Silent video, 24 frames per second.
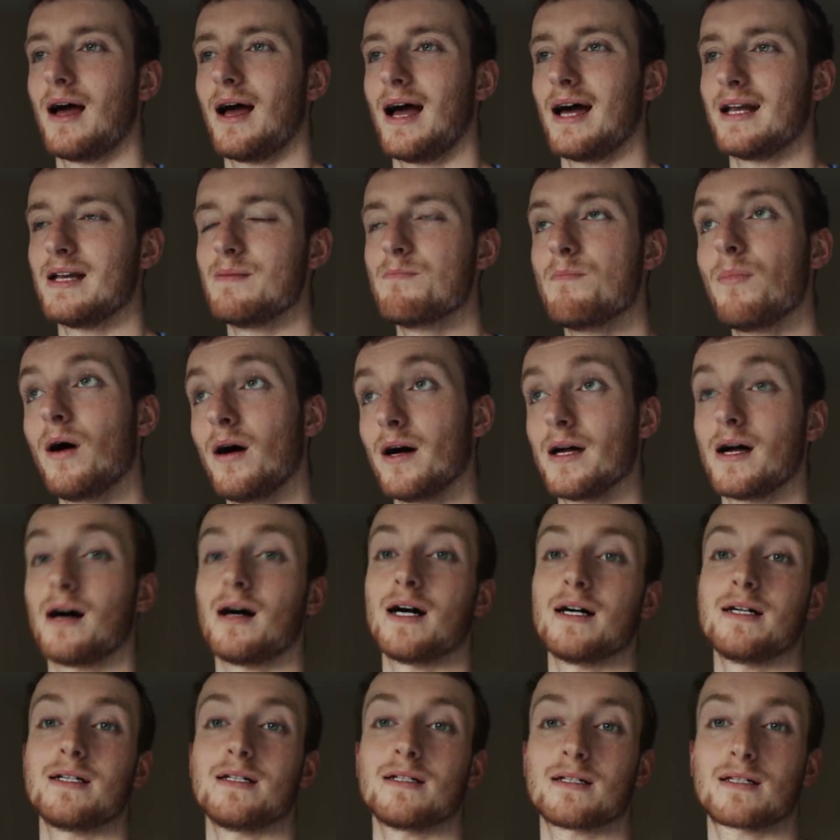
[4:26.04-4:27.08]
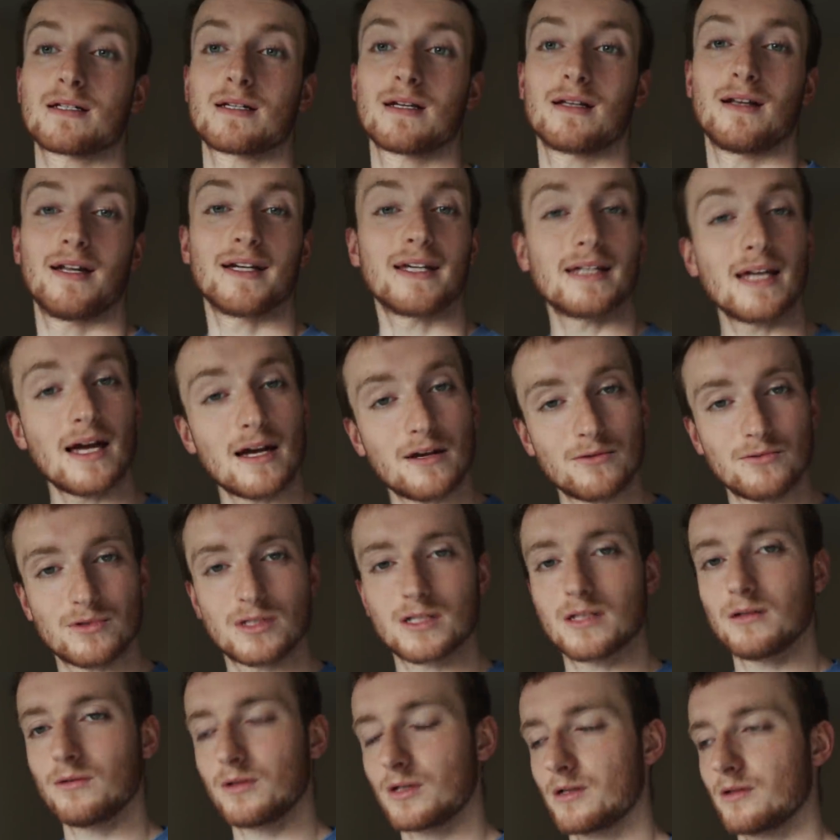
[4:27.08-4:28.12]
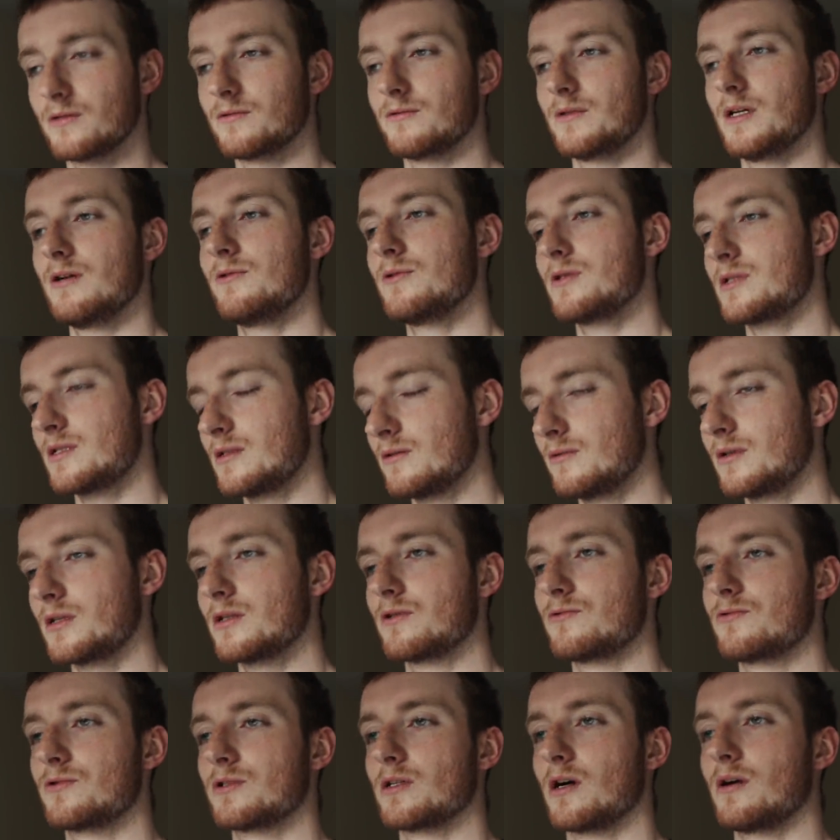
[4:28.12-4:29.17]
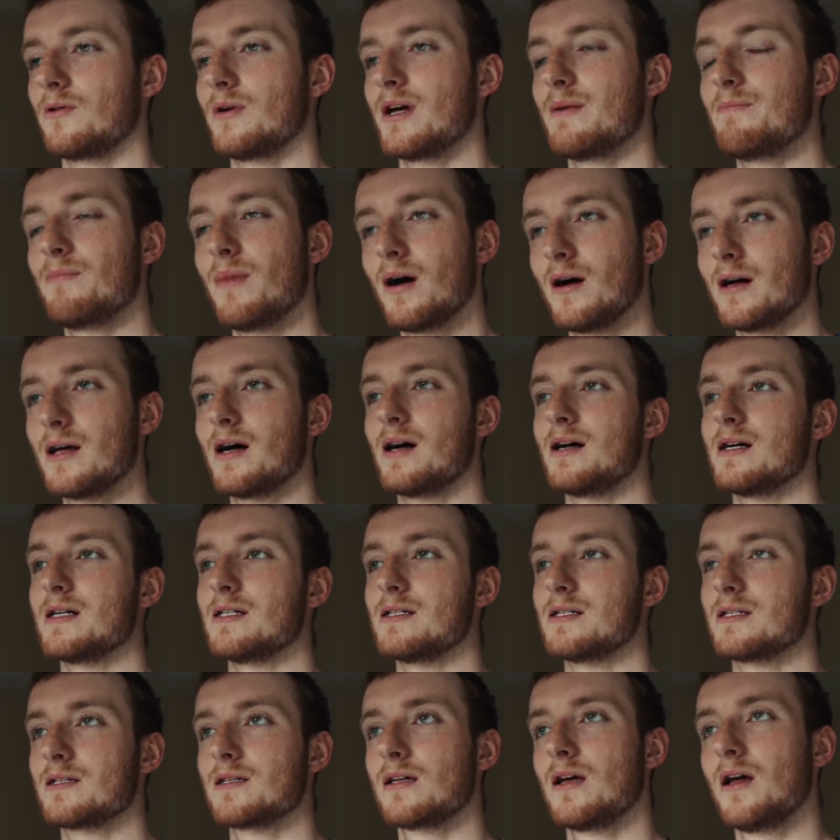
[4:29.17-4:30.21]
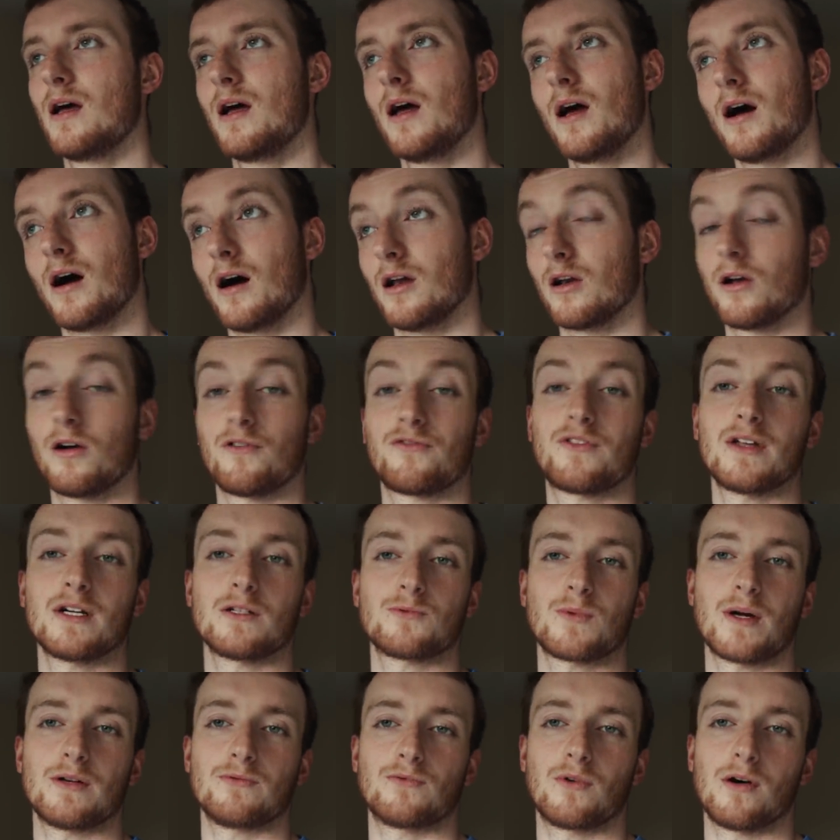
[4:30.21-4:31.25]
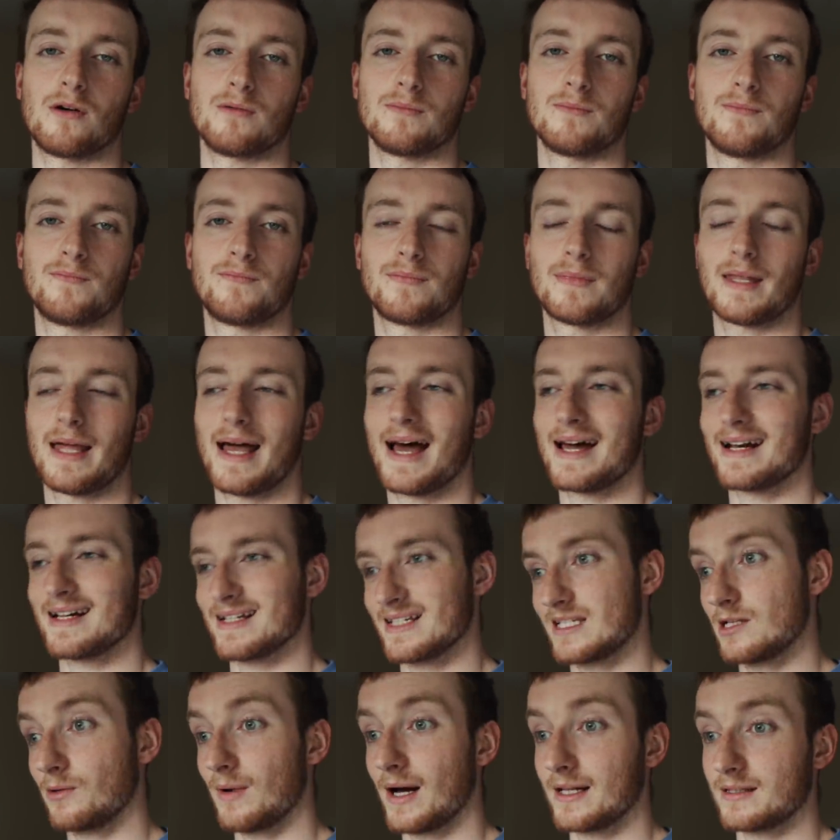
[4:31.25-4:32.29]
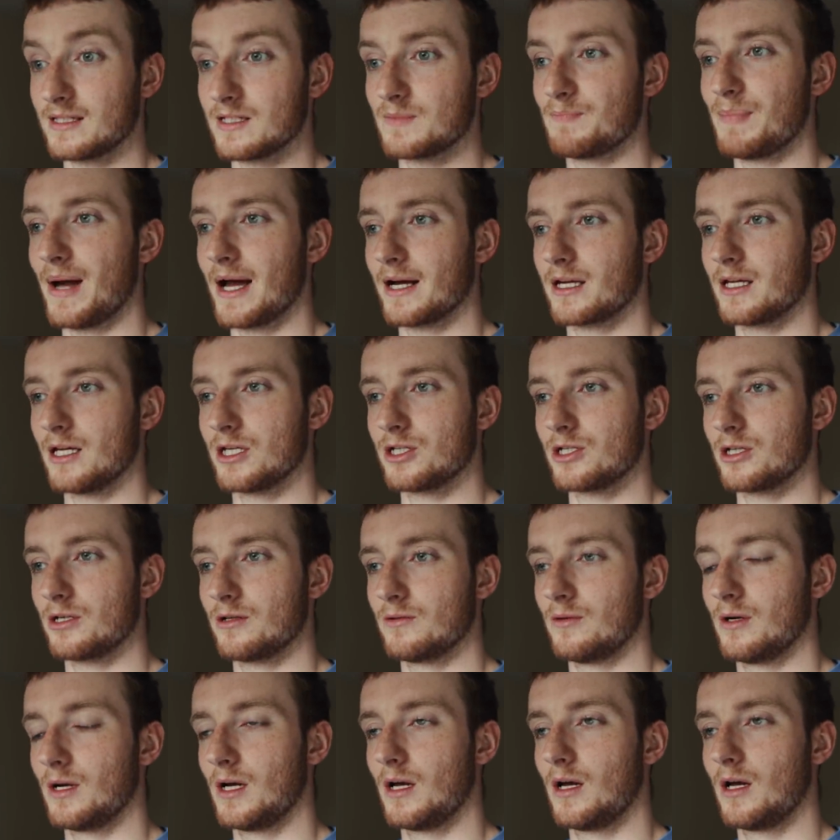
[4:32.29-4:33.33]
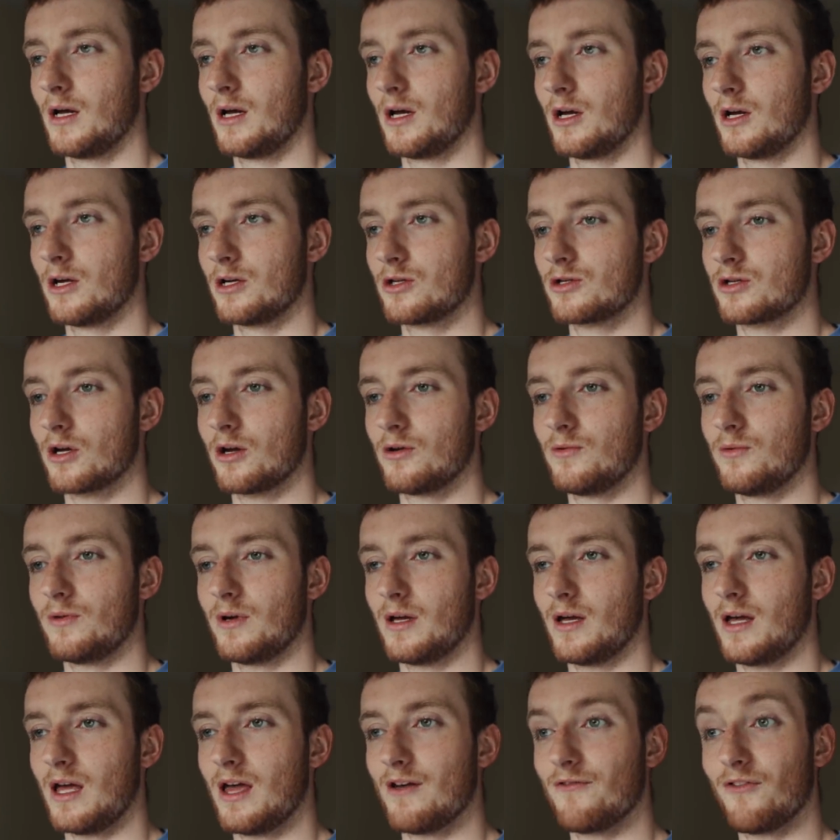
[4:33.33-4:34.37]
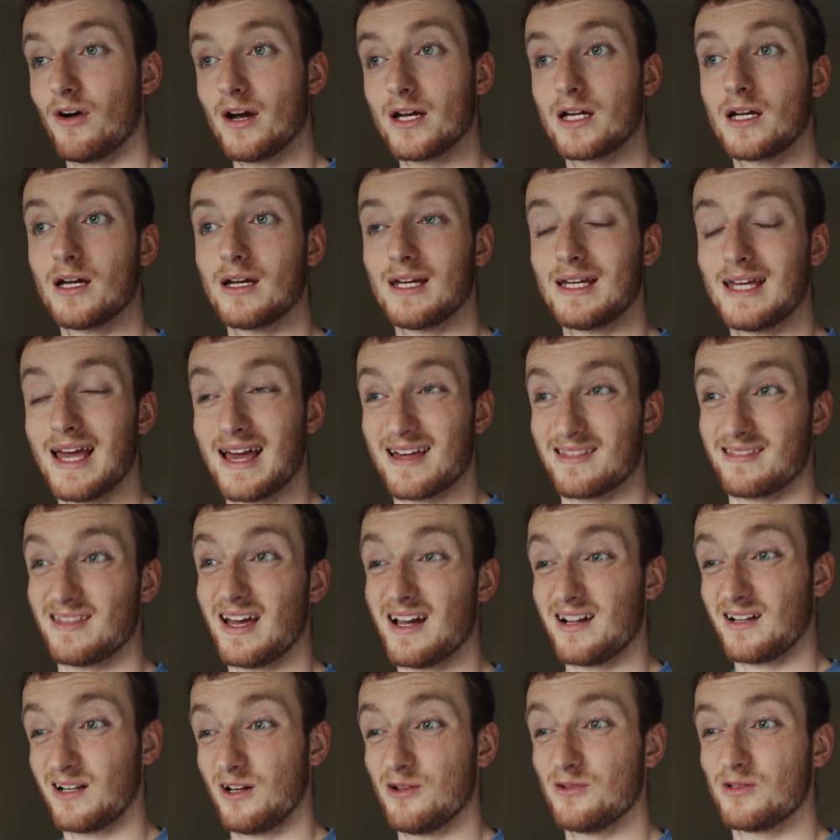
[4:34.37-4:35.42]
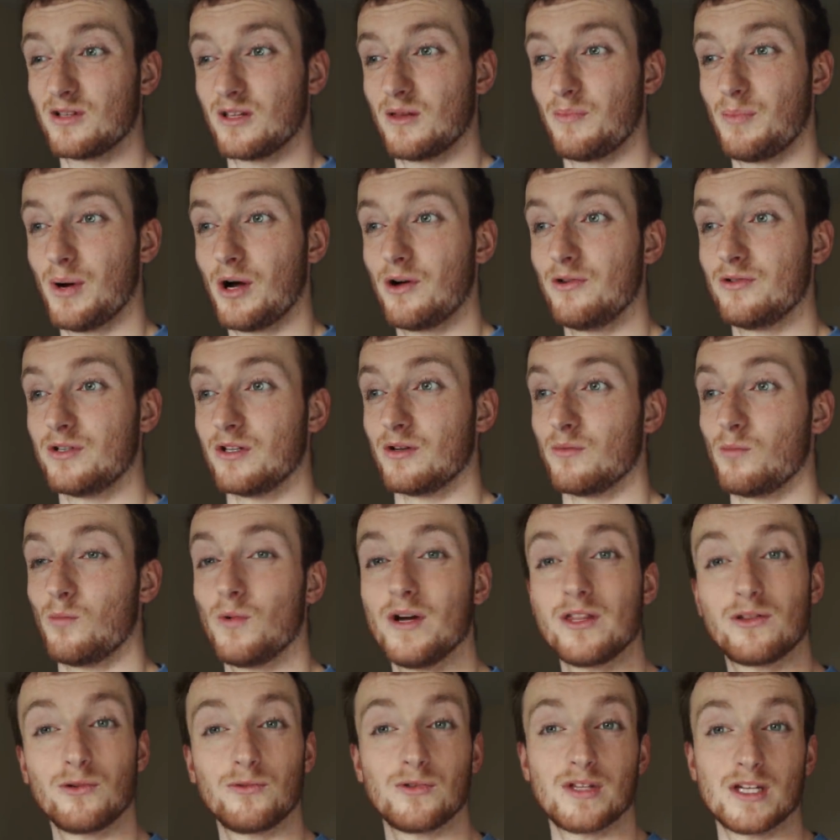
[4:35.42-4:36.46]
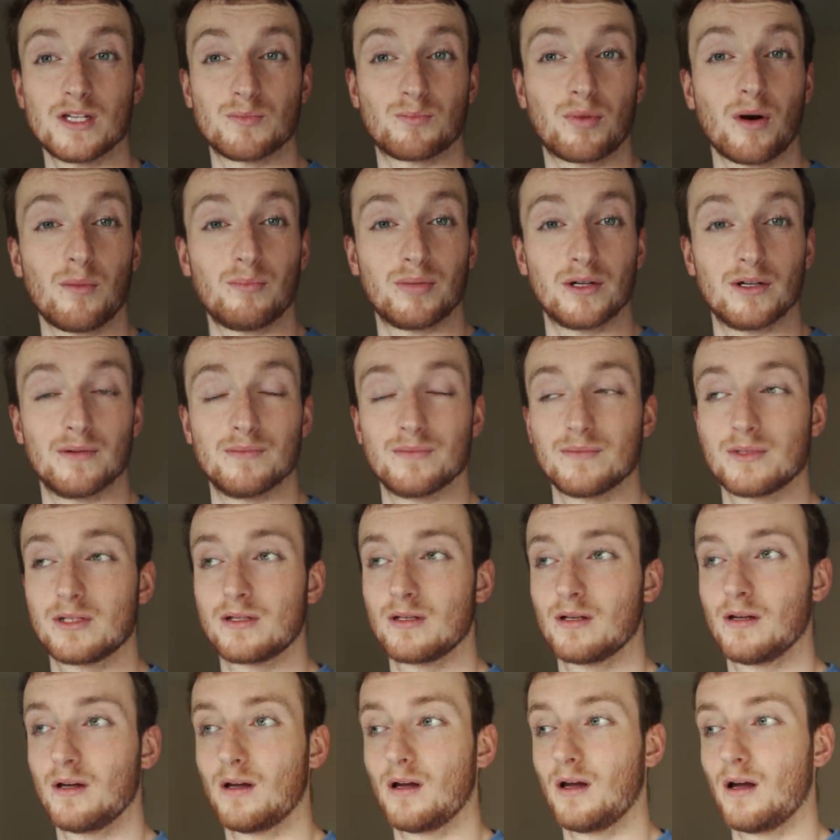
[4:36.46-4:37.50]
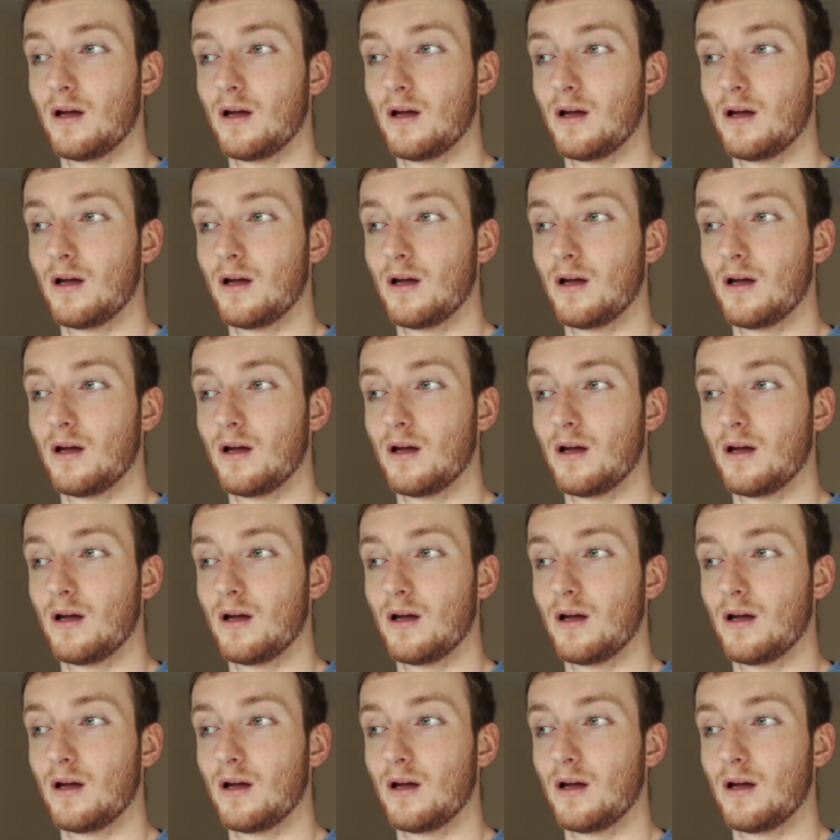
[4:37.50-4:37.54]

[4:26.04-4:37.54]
and in my eyes, like, yeah, it was still a good result. In my eyes, a lot of things went wrong, and I still had this back issue. So if I can get that close to the podium with all these problems,